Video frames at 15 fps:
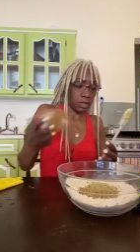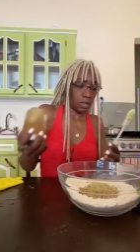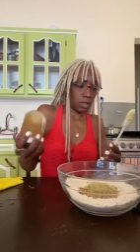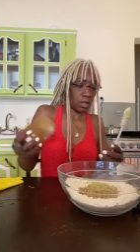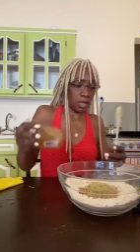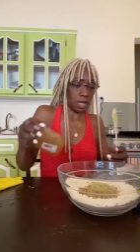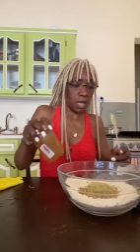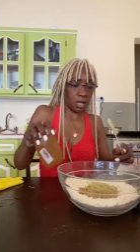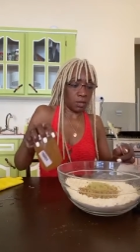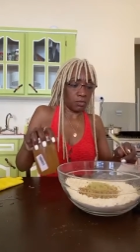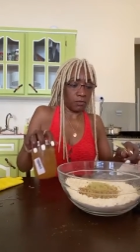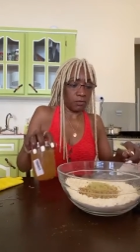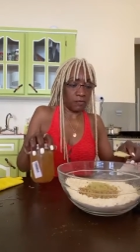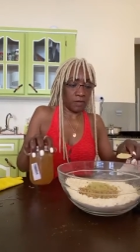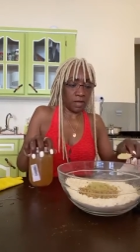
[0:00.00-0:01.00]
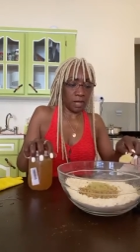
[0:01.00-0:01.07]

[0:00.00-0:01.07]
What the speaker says: I'm loving it.